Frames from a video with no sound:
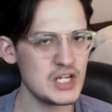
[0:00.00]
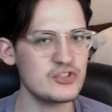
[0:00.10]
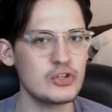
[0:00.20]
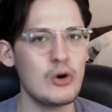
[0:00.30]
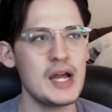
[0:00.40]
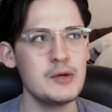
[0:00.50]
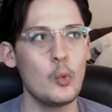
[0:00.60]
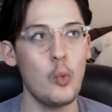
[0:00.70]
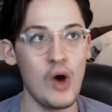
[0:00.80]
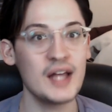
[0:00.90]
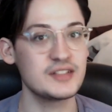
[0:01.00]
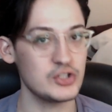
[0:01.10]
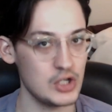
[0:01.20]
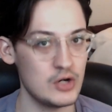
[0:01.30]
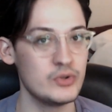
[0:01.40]
So I
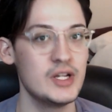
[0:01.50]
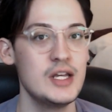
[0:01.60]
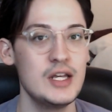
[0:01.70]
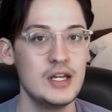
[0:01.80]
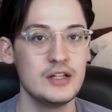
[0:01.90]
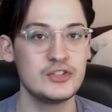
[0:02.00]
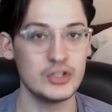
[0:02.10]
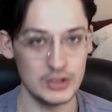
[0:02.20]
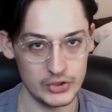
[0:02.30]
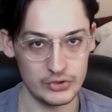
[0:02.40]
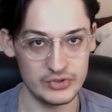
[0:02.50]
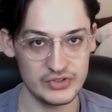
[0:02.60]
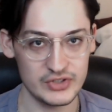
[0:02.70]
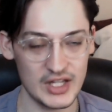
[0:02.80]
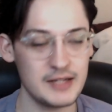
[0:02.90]
want Gon to
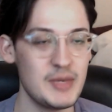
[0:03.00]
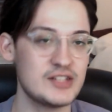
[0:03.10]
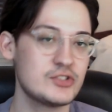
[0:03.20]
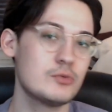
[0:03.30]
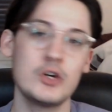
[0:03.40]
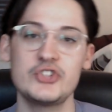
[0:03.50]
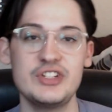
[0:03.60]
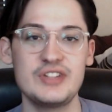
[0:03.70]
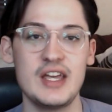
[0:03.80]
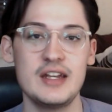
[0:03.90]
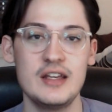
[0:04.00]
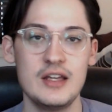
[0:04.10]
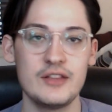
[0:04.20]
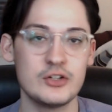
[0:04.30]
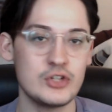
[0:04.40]
lose. Like Master Roshi said,
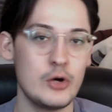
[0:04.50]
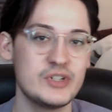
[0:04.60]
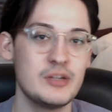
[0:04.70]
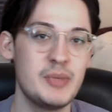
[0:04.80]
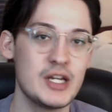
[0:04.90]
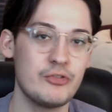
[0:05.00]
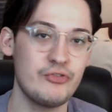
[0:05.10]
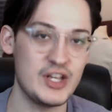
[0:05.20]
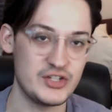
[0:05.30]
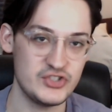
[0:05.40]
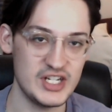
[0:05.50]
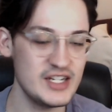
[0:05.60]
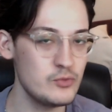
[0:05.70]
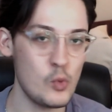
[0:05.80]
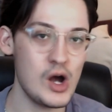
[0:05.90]
there's always a bigger fish. He
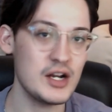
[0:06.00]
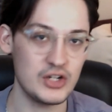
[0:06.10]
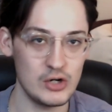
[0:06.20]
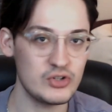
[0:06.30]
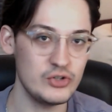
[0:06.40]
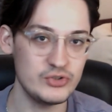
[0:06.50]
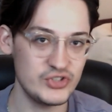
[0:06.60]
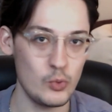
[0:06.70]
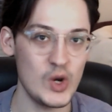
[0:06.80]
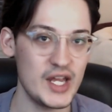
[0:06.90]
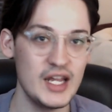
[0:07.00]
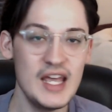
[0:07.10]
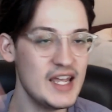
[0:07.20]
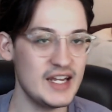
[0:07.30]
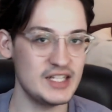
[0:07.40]
didn't want Goku to win
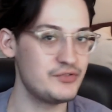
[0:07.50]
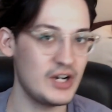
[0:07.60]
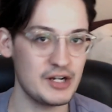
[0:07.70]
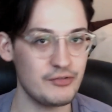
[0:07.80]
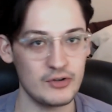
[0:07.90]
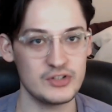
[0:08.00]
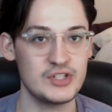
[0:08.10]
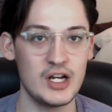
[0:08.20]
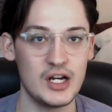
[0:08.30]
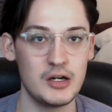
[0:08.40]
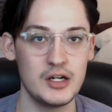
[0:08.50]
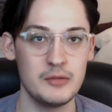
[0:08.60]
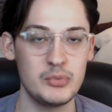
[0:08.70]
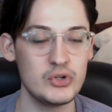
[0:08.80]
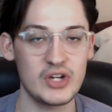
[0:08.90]
in his very first uh,
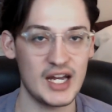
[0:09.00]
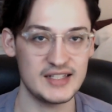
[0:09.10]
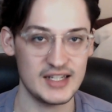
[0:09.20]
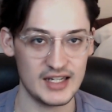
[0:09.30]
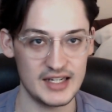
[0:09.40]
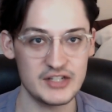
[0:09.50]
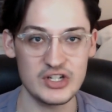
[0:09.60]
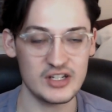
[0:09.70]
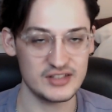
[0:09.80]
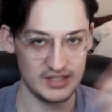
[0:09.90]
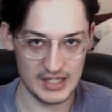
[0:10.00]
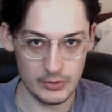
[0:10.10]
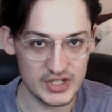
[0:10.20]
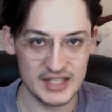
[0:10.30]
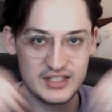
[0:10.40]
Budokai Tenkaichi because it
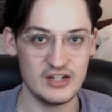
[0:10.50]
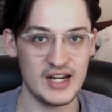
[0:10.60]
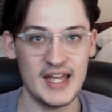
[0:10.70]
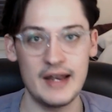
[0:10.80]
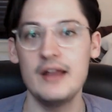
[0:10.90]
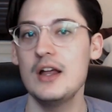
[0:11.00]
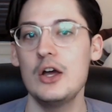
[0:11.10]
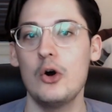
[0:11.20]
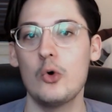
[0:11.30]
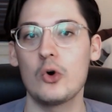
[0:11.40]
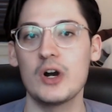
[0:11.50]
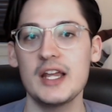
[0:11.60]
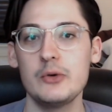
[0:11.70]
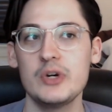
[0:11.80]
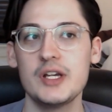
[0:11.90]
would get to your head, or
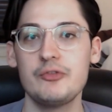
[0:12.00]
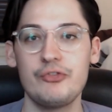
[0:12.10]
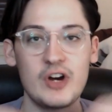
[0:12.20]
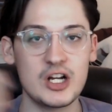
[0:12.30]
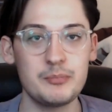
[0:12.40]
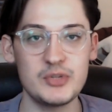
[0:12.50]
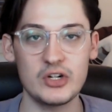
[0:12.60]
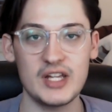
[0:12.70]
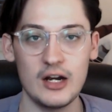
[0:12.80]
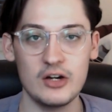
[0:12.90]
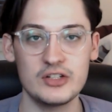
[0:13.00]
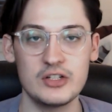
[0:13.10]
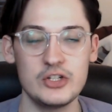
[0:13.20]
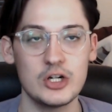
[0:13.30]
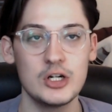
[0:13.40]
it would fuck up your char-
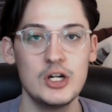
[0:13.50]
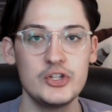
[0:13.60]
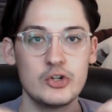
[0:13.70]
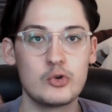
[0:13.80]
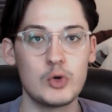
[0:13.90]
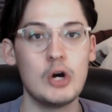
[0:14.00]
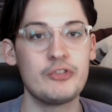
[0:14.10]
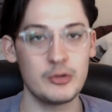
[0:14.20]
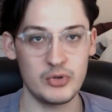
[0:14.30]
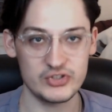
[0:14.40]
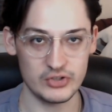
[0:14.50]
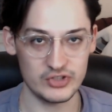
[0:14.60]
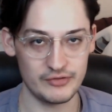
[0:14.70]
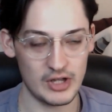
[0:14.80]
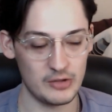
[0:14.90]
your your growth, your personal
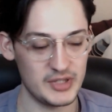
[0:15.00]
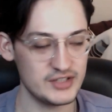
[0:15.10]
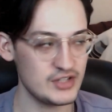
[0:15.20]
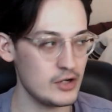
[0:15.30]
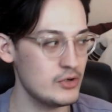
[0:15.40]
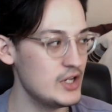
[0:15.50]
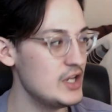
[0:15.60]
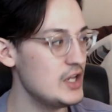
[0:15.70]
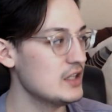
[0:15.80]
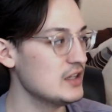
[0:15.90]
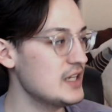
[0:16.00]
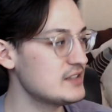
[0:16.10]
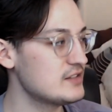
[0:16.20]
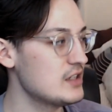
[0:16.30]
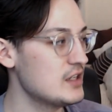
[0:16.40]
development. So
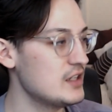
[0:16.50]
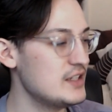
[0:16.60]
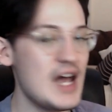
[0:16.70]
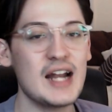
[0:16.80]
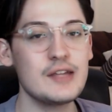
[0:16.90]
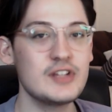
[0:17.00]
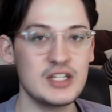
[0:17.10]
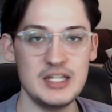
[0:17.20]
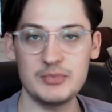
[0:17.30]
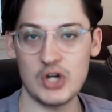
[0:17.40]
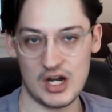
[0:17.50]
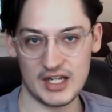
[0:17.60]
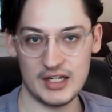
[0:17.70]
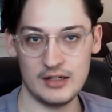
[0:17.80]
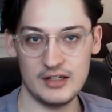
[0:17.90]
let's not even keep
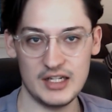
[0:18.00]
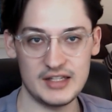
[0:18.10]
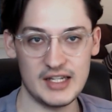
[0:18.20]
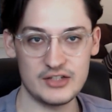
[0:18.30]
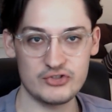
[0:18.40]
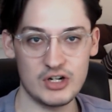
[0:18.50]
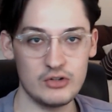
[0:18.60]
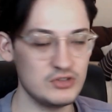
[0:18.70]
talking in the intro.